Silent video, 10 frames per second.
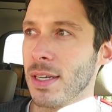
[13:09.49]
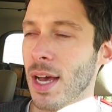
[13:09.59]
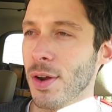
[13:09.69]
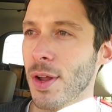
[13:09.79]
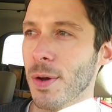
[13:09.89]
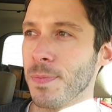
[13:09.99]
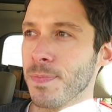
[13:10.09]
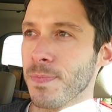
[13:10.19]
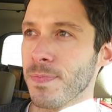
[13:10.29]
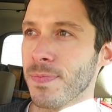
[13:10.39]
I don't know.
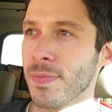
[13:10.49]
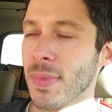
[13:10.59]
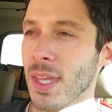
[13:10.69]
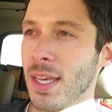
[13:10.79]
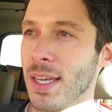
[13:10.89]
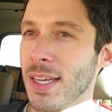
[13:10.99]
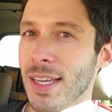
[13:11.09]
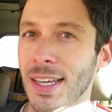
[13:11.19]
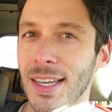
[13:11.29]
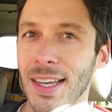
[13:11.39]

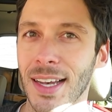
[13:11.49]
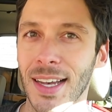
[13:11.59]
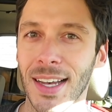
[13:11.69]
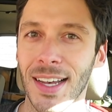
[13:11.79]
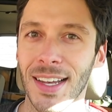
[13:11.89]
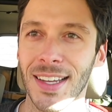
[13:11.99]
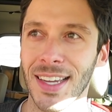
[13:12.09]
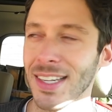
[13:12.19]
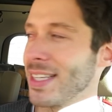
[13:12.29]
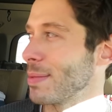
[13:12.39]

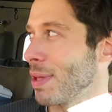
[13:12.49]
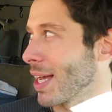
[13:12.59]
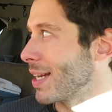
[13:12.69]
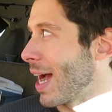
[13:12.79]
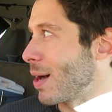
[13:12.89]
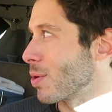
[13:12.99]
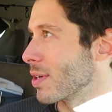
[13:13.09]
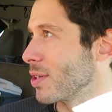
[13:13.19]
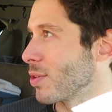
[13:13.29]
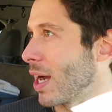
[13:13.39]
It'll take me like an hour
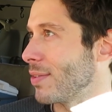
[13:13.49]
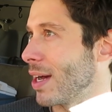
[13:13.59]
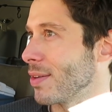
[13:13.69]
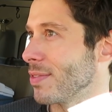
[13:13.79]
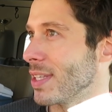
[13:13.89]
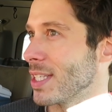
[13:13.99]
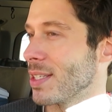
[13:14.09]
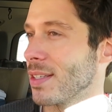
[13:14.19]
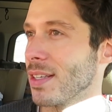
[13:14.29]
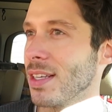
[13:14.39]
to drive out of
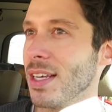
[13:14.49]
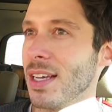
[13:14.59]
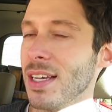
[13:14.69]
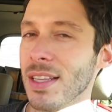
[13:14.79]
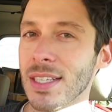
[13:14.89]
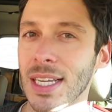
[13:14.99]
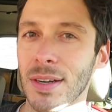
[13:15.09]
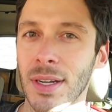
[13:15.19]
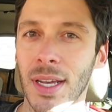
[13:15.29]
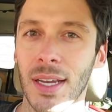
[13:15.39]
this
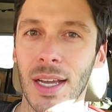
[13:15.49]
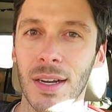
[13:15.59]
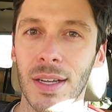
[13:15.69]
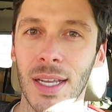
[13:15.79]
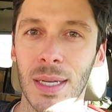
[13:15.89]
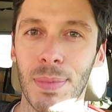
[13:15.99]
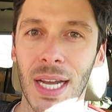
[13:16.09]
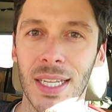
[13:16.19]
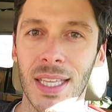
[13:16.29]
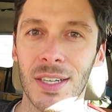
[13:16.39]
area and get
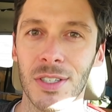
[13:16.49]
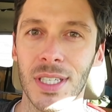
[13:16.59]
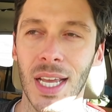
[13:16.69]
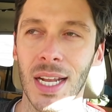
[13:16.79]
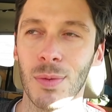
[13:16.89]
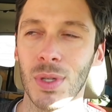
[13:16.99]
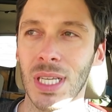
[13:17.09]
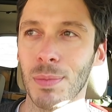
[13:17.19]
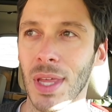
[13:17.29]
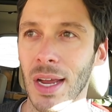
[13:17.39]
back to the interstate. And once
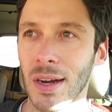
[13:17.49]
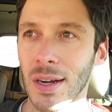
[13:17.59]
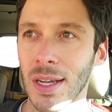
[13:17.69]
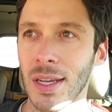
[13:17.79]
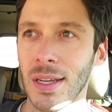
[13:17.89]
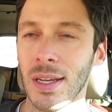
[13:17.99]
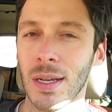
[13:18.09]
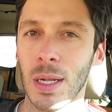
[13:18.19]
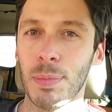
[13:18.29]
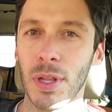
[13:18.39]
I'm there,
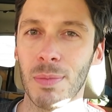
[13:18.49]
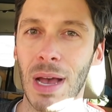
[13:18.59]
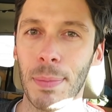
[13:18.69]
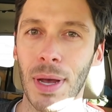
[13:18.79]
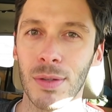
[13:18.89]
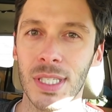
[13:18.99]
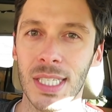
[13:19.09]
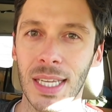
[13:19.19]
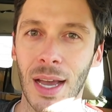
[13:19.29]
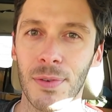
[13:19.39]
I'll pull the map out and
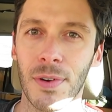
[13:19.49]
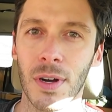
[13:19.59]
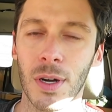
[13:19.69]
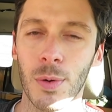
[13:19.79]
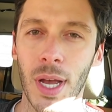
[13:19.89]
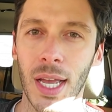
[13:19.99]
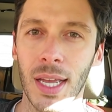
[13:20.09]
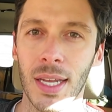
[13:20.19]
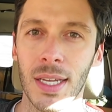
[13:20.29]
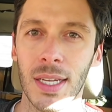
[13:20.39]
see how far
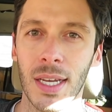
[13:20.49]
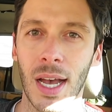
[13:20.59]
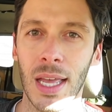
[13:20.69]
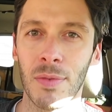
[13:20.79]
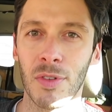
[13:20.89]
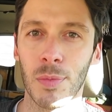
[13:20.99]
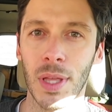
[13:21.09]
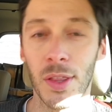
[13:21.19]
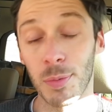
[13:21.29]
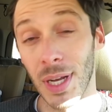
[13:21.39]
away I am from
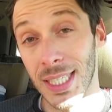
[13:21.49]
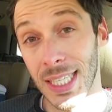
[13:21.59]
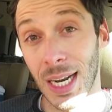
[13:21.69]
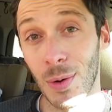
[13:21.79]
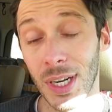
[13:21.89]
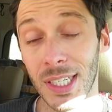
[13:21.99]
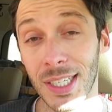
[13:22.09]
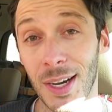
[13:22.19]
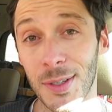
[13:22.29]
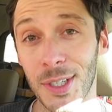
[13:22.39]
the other places that I wanted
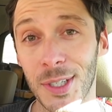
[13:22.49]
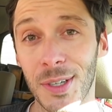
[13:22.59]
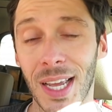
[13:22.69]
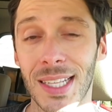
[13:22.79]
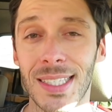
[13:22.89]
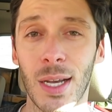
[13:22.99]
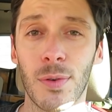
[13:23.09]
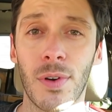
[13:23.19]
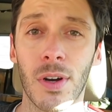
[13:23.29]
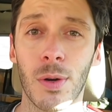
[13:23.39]
to go to, and see how
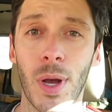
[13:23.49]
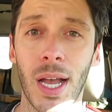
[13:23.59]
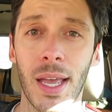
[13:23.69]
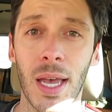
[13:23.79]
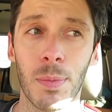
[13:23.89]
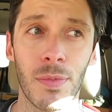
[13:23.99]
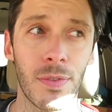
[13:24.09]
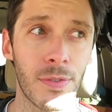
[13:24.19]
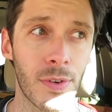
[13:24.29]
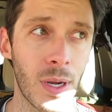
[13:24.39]
far away I am
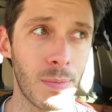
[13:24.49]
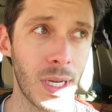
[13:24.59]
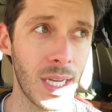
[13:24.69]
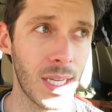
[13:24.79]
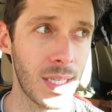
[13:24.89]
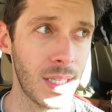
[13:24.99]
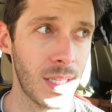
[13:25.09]
from a